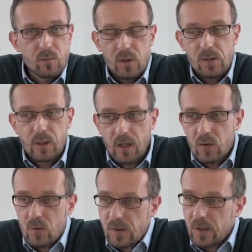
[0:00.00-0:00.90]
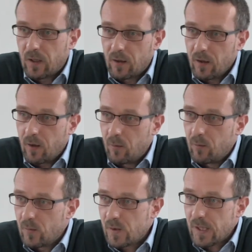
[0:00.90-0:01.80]
just an interesting
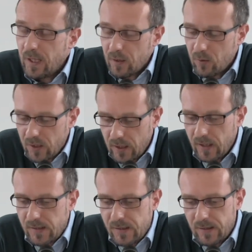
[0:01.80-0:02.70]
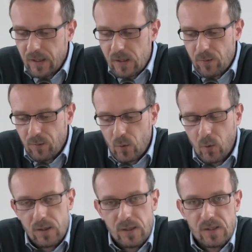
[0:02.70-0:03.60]
side note, I guess, each of the
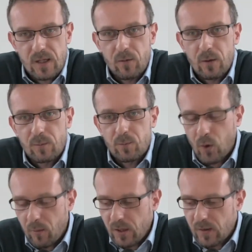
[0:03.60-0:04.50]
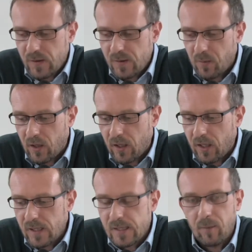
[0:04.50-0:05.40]
qualities given prominence
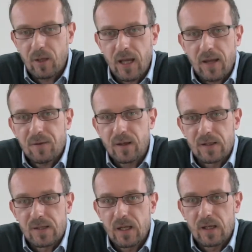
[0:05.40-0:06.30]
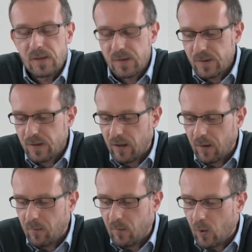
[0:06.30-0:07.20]
by Islamic ethics is
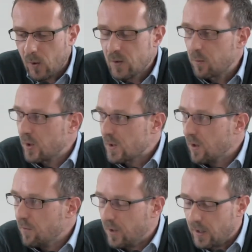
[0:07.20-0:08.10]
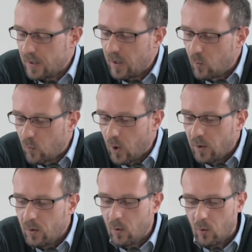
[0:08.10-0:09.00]
also personified in
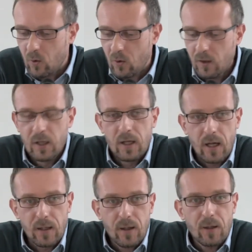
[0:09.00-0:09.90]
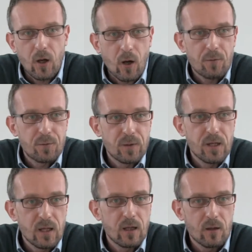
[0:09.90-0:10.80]
one or another of
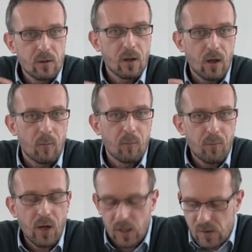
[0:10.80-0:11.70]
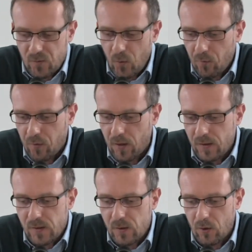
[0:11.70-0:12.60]
the pious
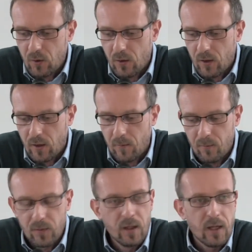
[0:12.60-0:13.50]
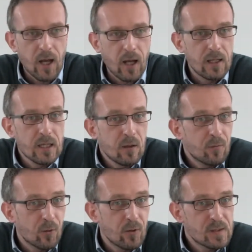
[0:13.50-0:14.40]
forefathers. So
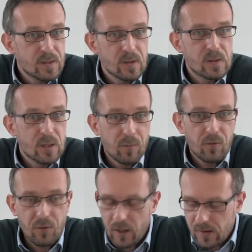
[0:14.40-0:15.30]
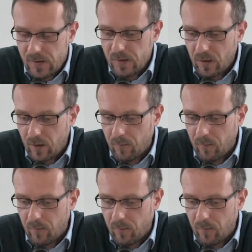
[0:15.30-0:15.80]
Ali, for instance, typifies